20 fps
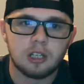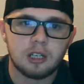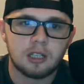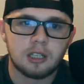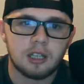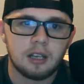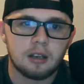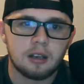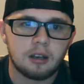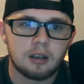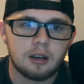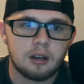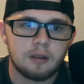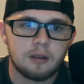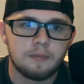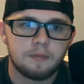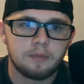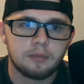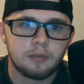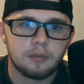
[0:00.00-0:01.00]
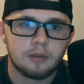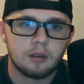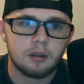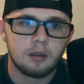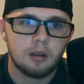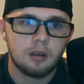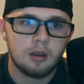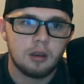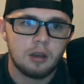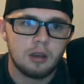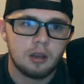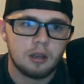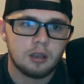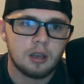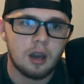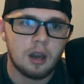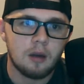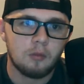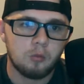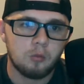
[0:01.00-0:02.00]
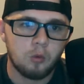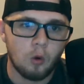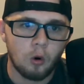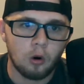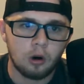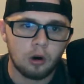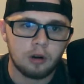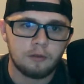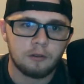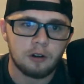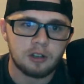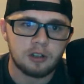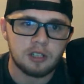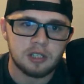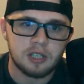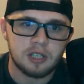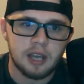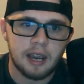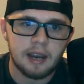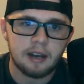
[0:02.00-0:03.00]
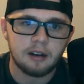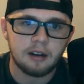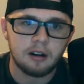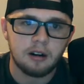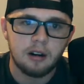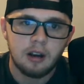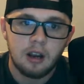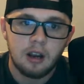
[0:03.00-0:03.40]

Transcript: I think got Ward versus Hayner.